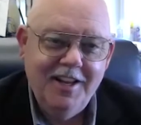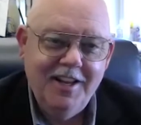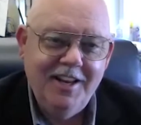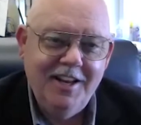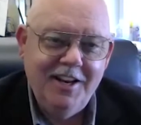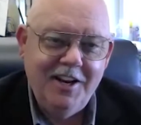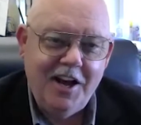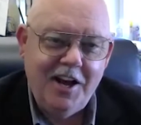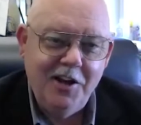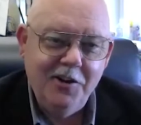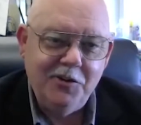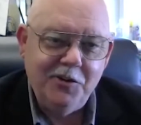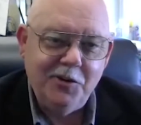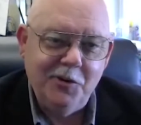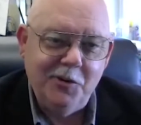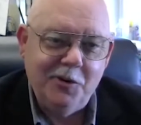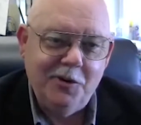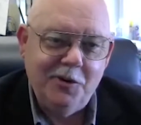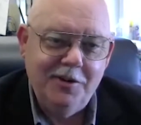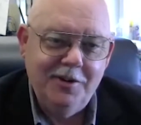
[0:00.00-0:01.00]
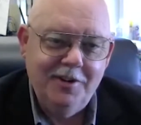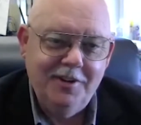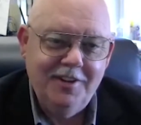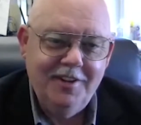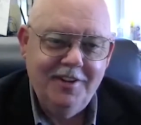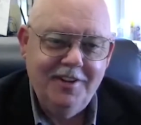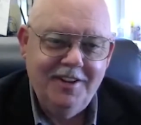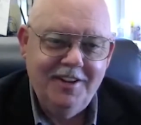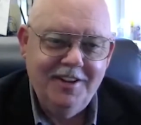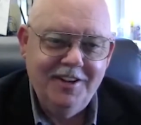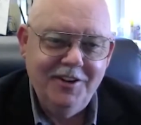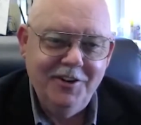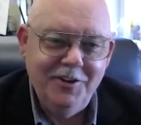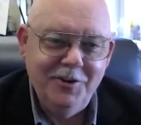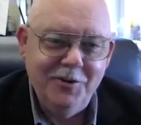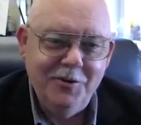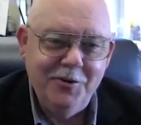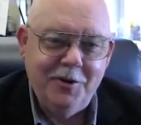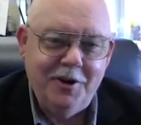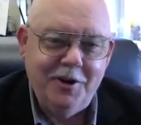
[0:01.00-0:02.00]
in high school,
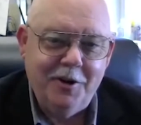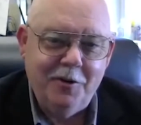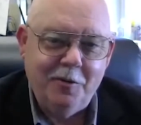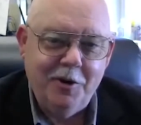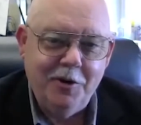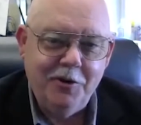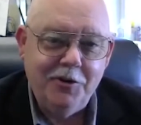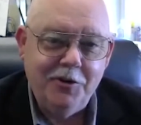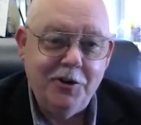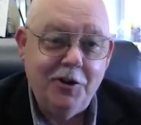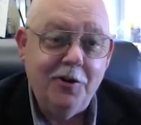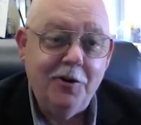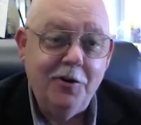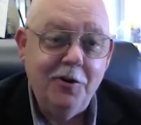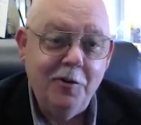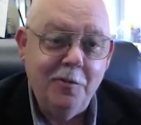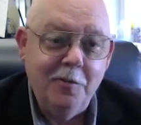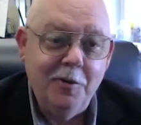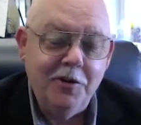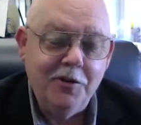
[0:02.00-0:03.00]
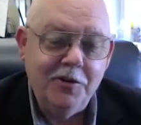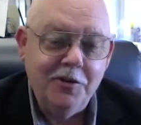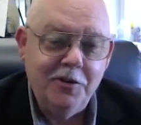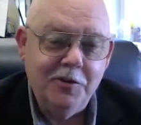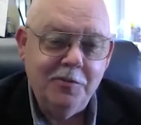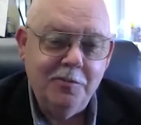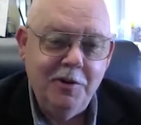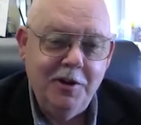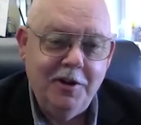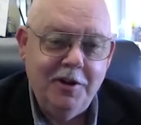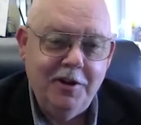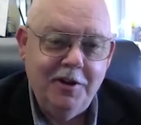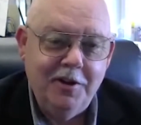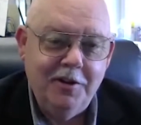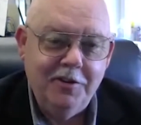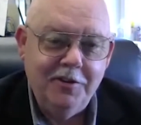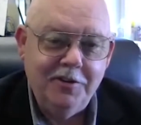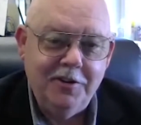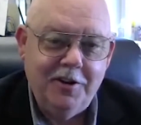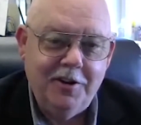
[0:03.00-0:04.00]
who wants to learn the business
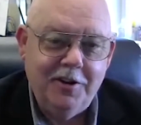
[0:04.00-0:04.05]
because